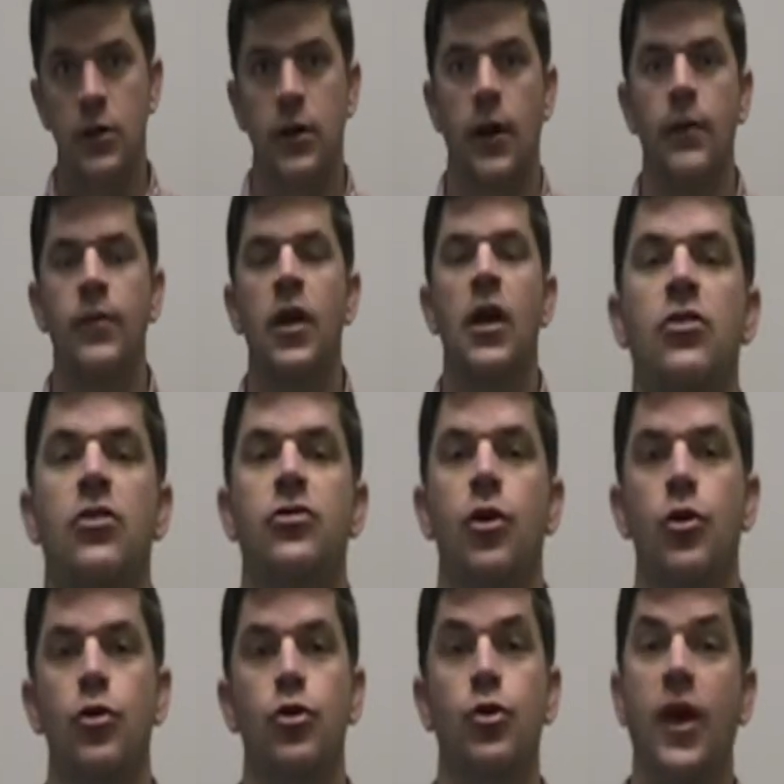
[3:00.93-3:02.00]
Okay?
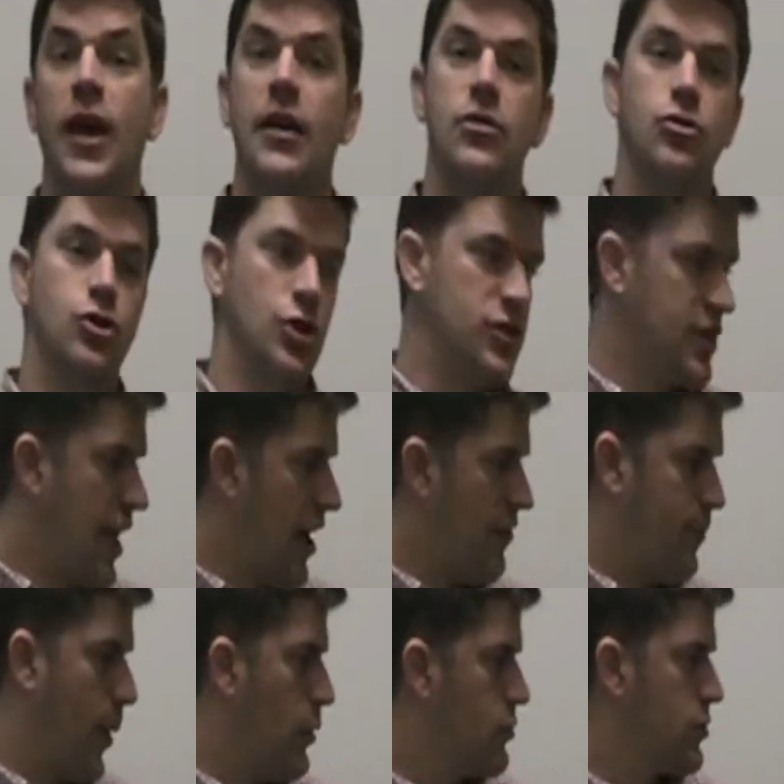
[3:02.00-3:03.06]
So you can't just
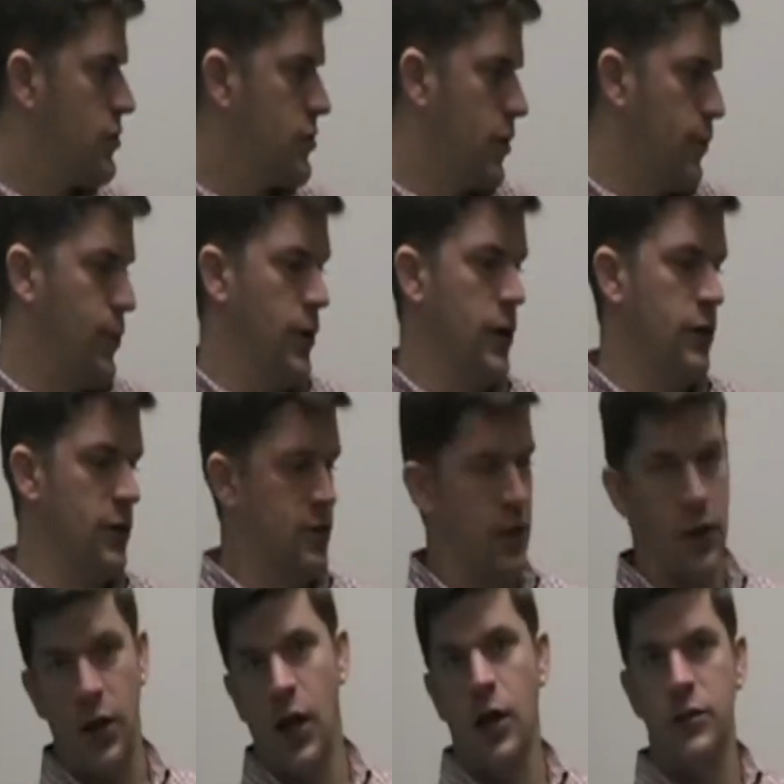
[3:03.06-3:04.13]
have posters up here that
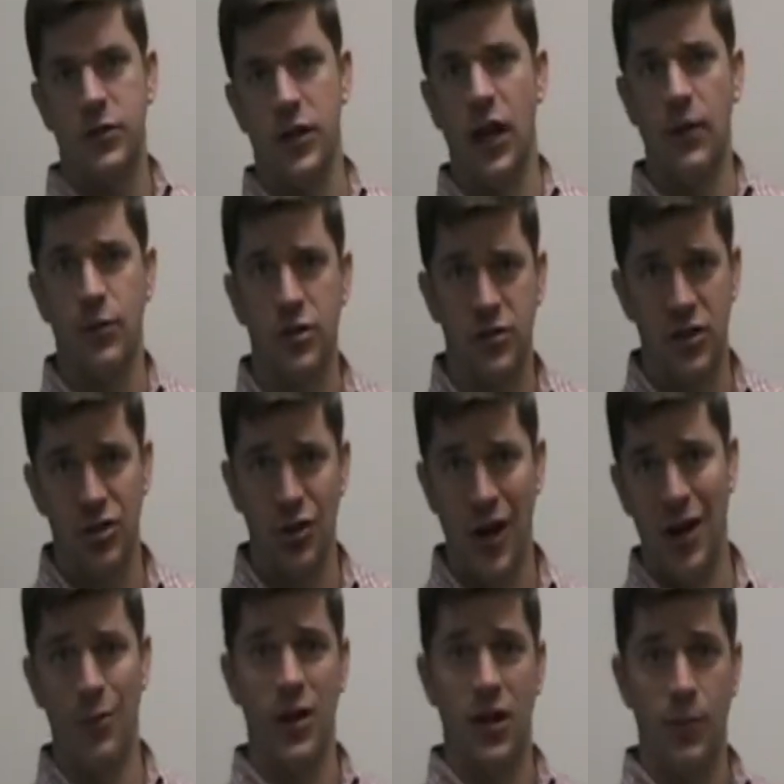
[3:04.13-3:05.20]
say, today I'm going to teach you how
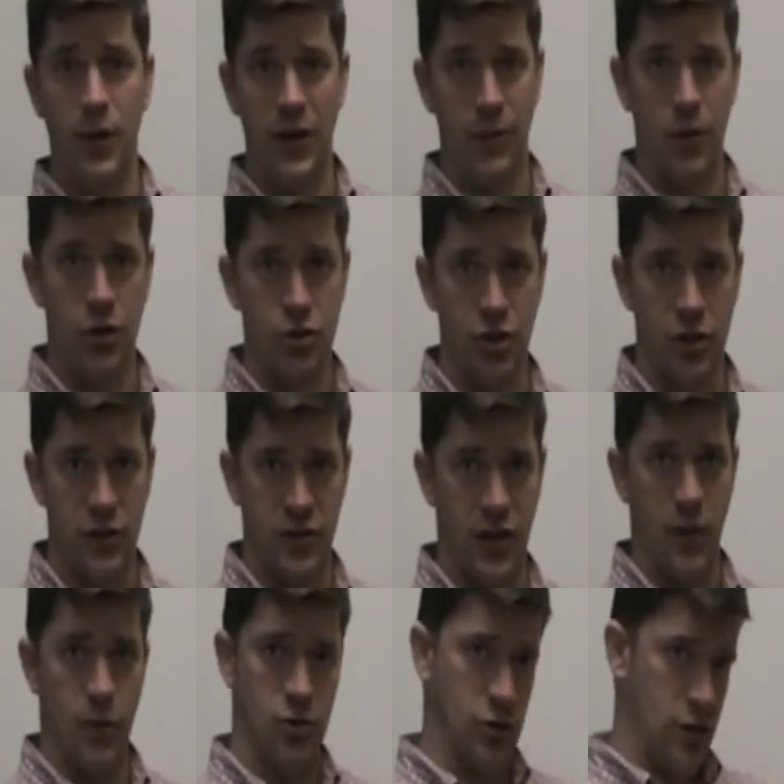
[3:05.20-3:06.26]
to make a peanut butter and jelly
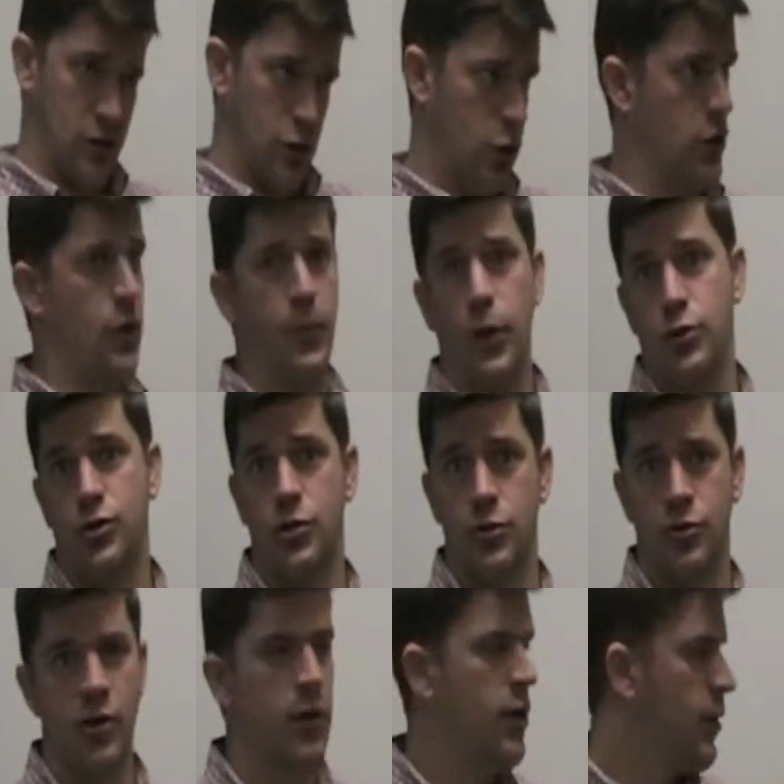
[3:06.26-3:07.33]
sandwich. Let's look at the
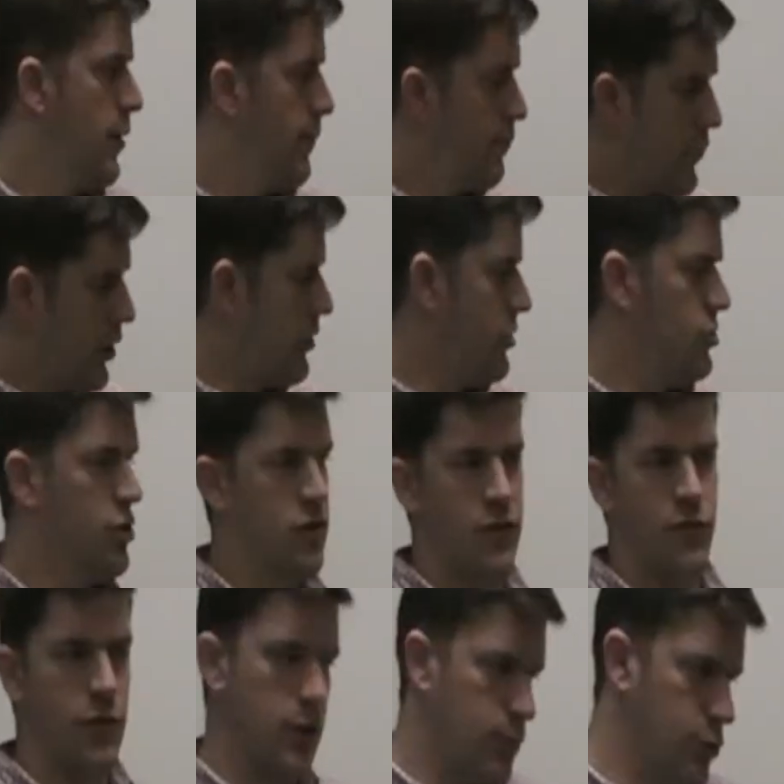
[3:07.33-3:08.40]
posters. And then
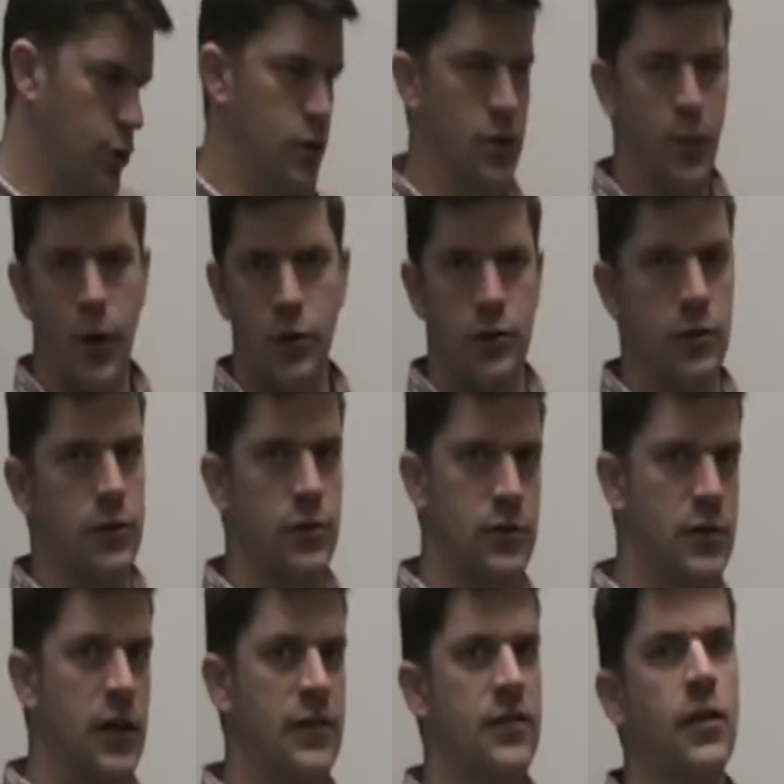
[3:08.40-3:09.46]
just flip through the
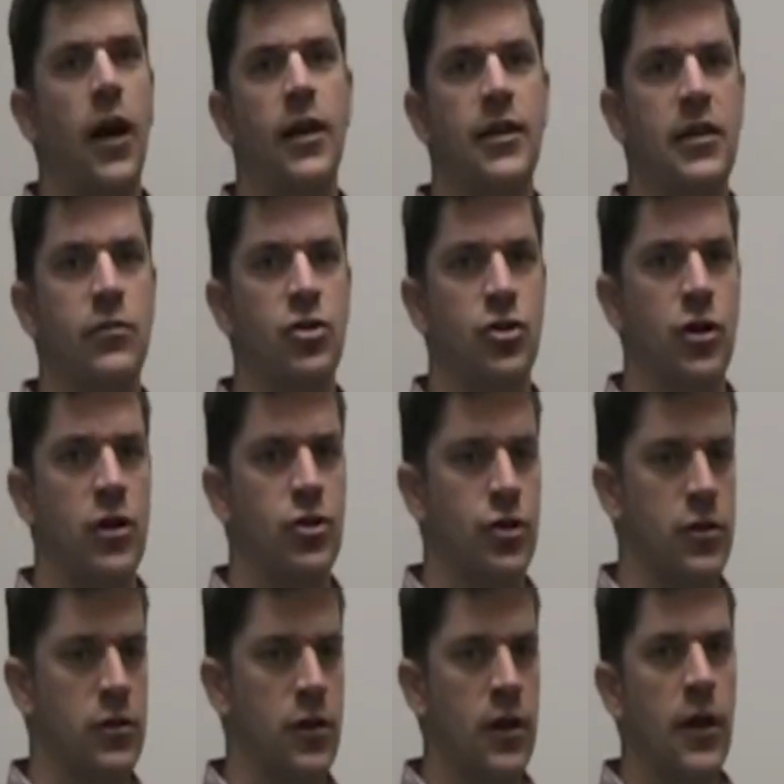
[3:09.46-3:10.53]
posters. That's not a
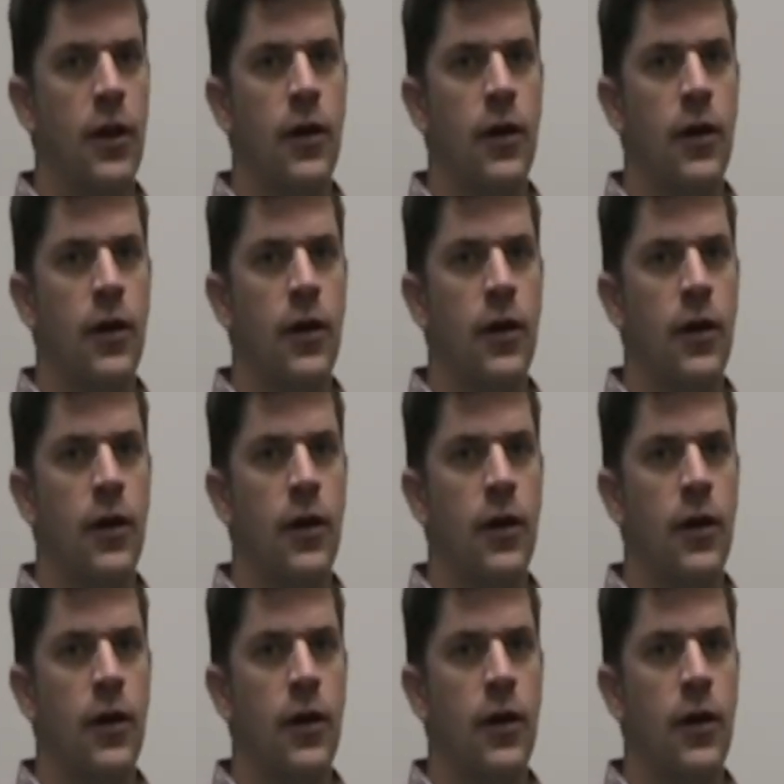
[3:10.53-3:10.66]
demonstration.